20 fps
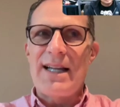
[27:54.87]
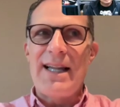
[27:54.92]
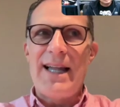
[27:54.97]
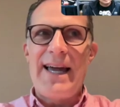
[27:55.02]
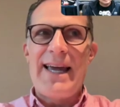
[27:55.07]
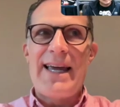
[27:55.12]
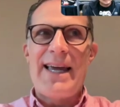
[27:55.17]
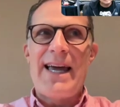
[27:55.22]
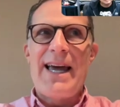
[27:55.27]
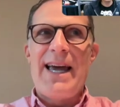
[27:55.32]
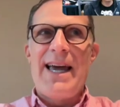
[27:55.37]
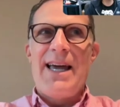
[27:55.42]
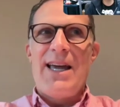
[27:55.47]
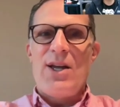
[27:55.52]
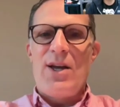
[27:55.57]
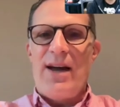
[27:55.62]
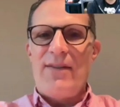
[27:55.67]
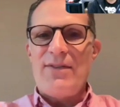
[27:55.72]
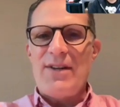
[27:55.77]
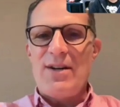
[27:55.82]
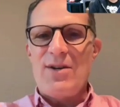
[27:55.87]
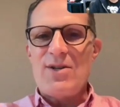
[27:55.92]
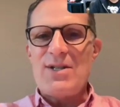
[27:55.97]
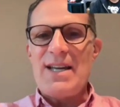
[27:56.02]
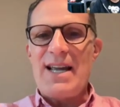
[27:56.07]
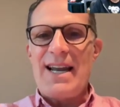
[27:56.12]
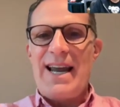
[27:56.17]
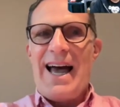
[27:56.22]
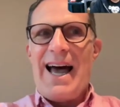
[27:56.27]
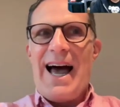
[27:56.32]
Like, you have to
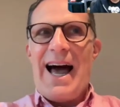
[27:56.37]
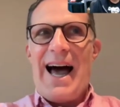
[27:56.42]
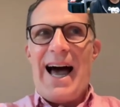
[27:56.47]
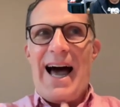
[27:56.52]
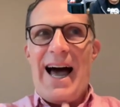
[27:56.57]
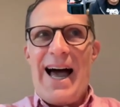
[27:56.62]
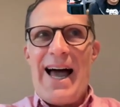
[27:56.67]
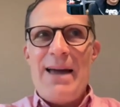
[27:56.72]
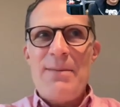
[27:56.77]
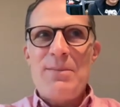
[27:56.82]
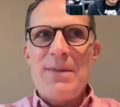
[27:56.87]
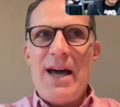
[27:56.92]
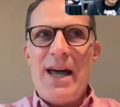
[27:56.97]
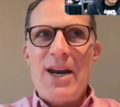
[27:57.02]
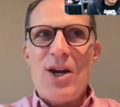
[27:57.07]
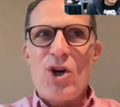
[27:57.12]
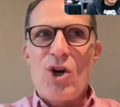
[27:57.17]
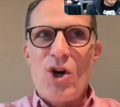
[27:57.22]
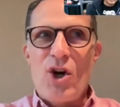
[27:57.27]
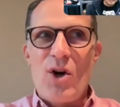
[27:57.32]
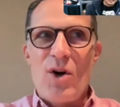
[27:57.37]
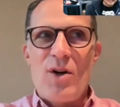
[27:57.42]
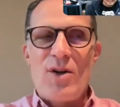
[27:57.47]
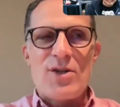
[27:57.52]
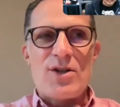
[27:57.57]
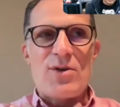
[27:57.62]
understand, I'm not a girl,